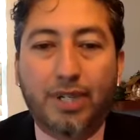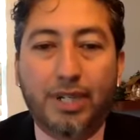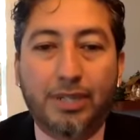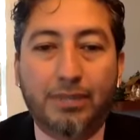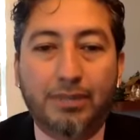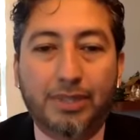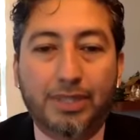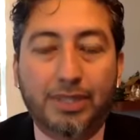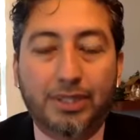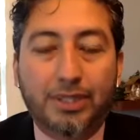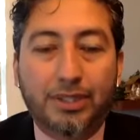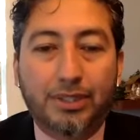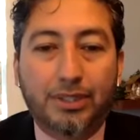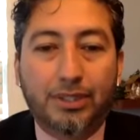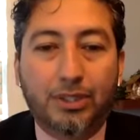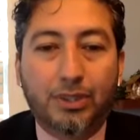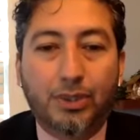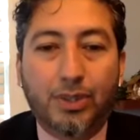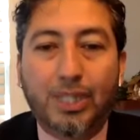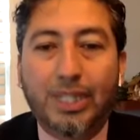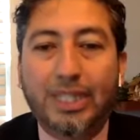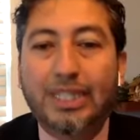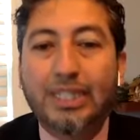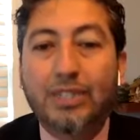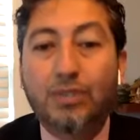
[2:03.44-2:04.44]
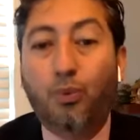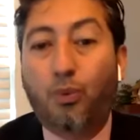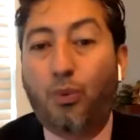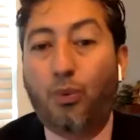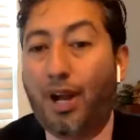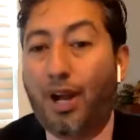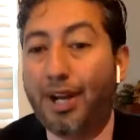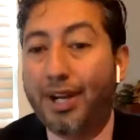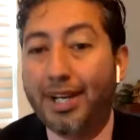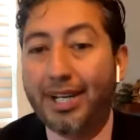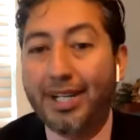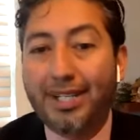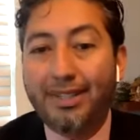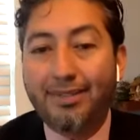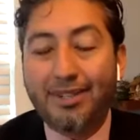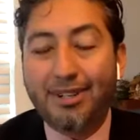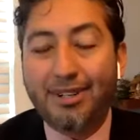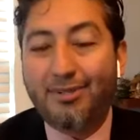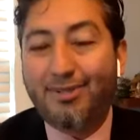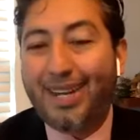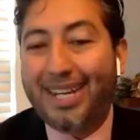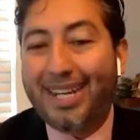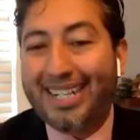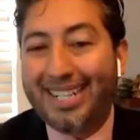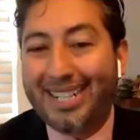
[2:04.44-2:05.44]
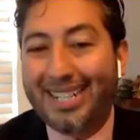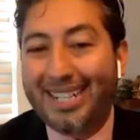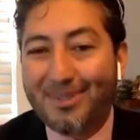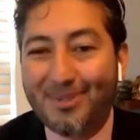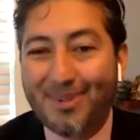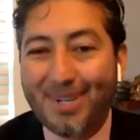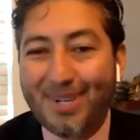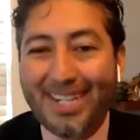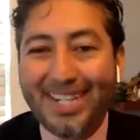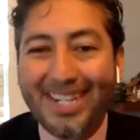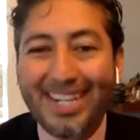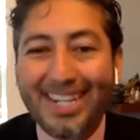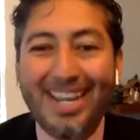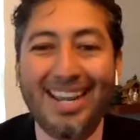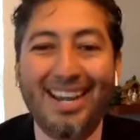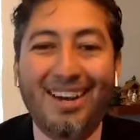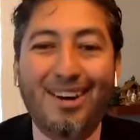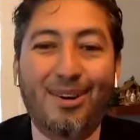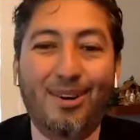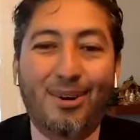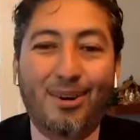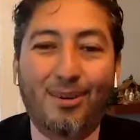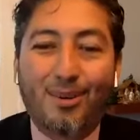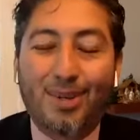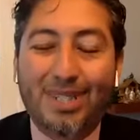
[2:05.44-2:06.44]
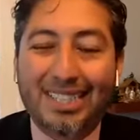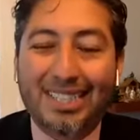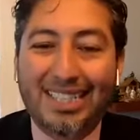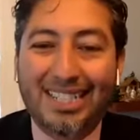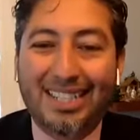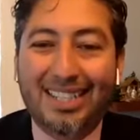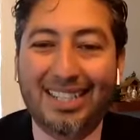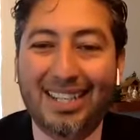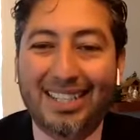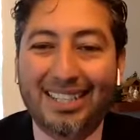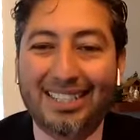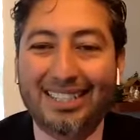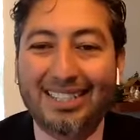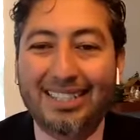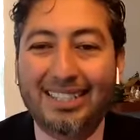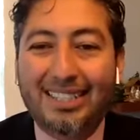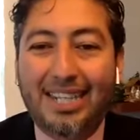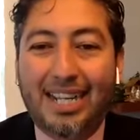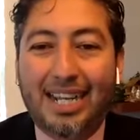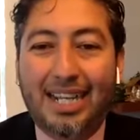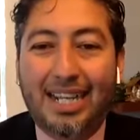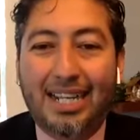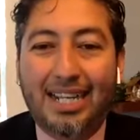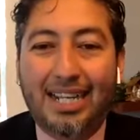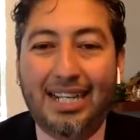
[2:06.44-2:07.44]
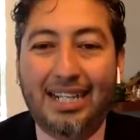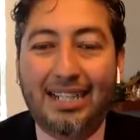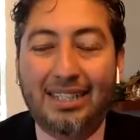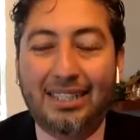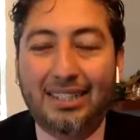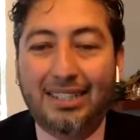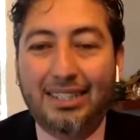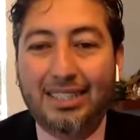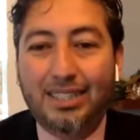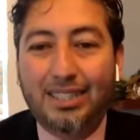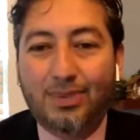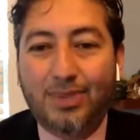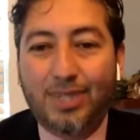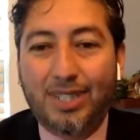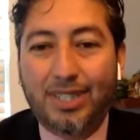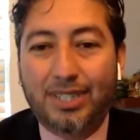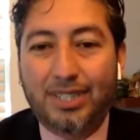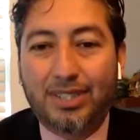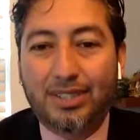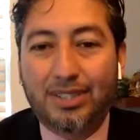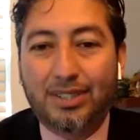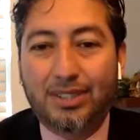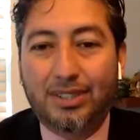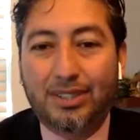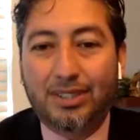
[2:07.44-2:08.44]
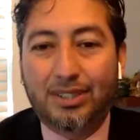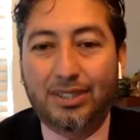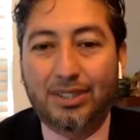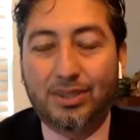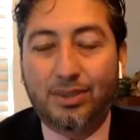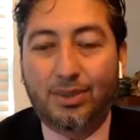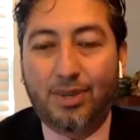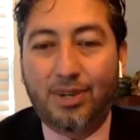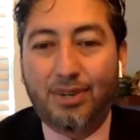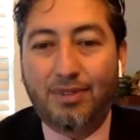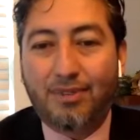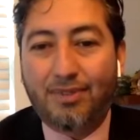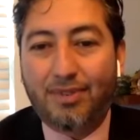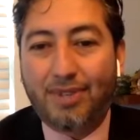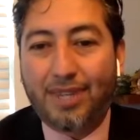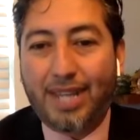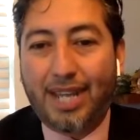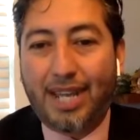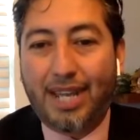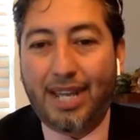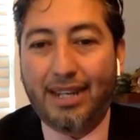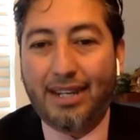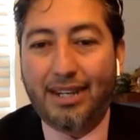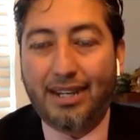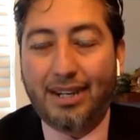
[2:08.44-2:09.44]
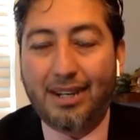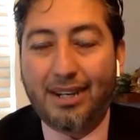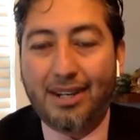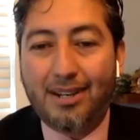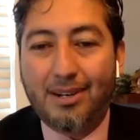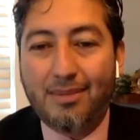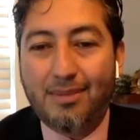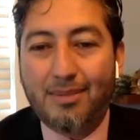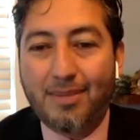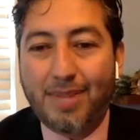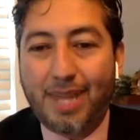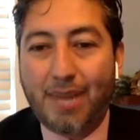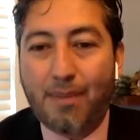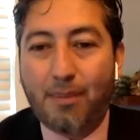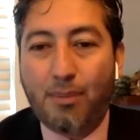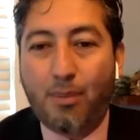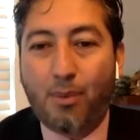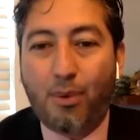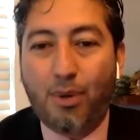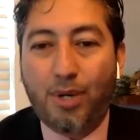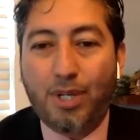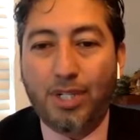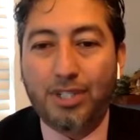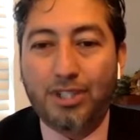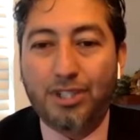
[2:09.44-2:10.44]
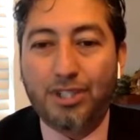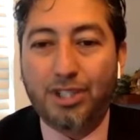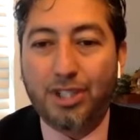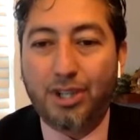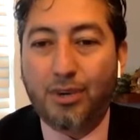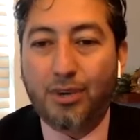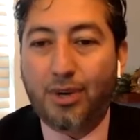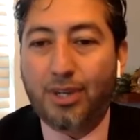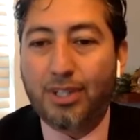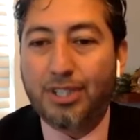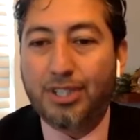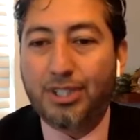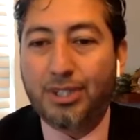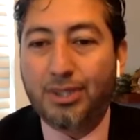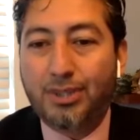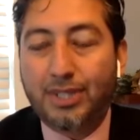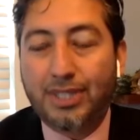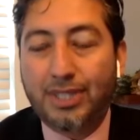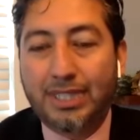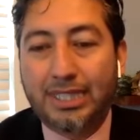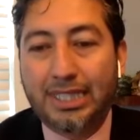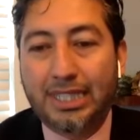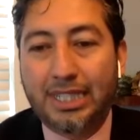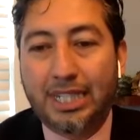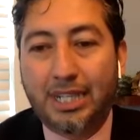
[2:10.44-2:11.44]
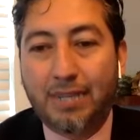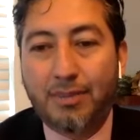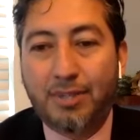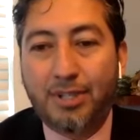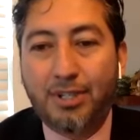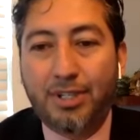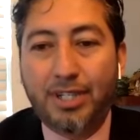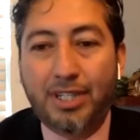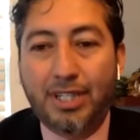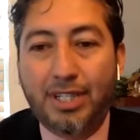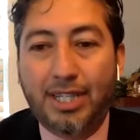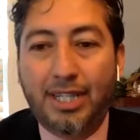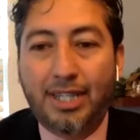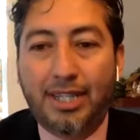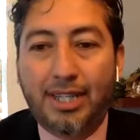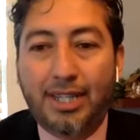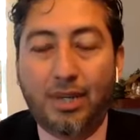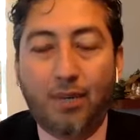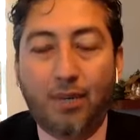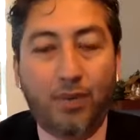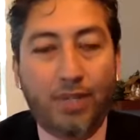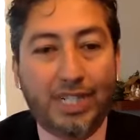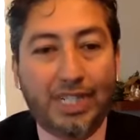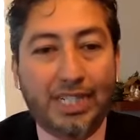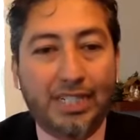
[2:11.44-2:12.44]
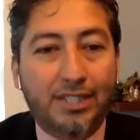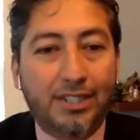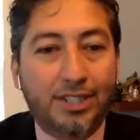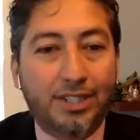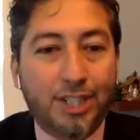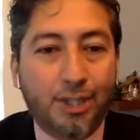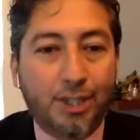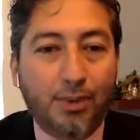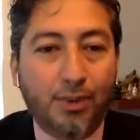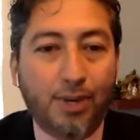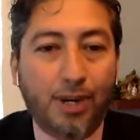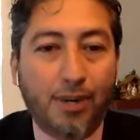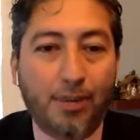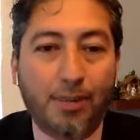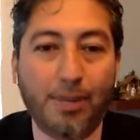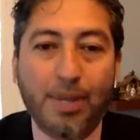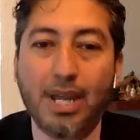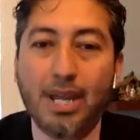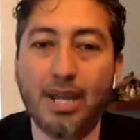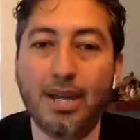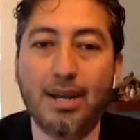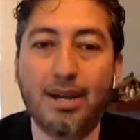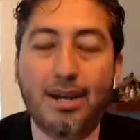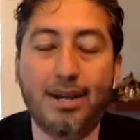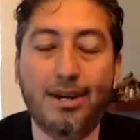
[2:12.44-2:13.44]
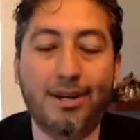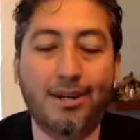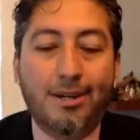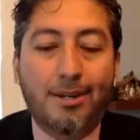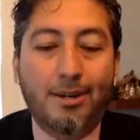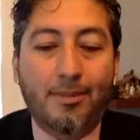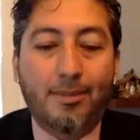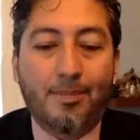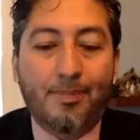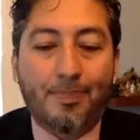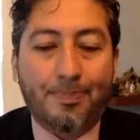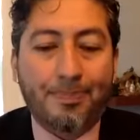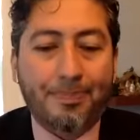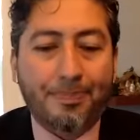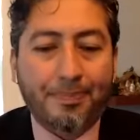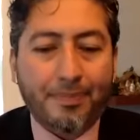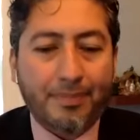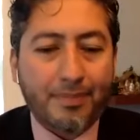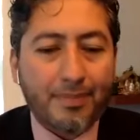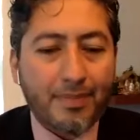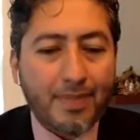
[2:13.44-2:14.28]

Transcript: um, to to at least run, even if I didn't win or wasn't elected. I at least wanted to to run for that um, that board and show our students and community that that we need to show up. Um,